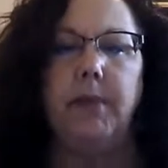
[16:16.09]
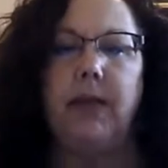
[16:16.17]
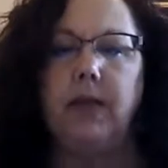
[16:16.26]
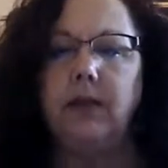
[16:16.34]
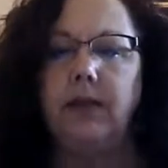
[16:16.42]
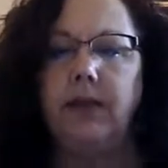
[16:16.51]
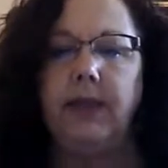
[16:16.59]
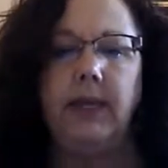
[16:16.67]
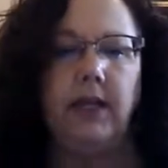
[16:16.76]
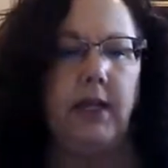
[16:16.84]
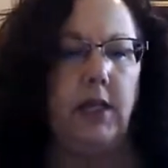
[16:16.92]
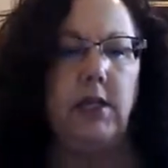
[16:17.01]
big
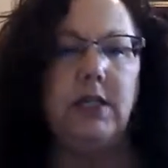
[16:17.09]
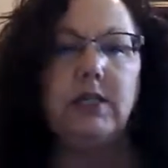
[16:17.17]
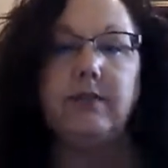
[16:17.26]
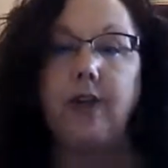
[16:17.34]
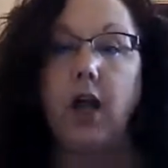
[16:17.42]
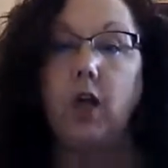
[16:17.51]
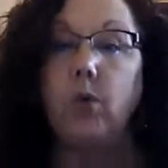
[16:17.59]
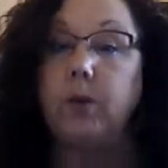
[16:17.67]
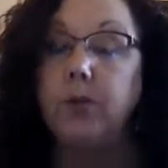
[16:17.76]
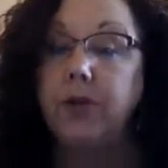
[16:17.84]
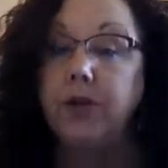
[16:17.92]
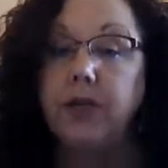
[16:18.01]
thing that you need to
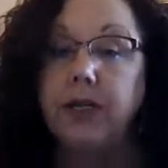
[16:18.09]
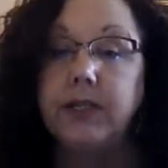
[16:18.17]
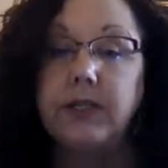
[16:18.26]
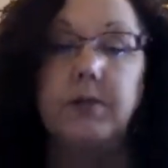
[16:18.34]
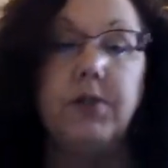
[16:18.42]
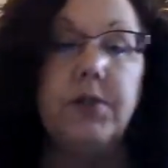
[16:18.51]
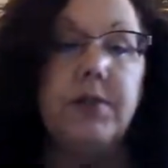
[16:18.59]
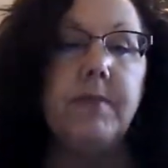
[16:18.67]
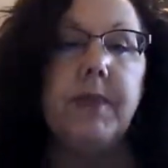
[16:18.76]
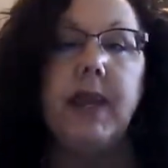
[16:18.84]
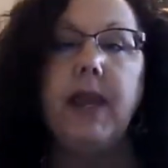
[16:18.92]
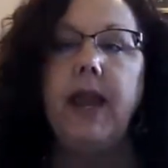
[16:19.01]
follow up with your customers.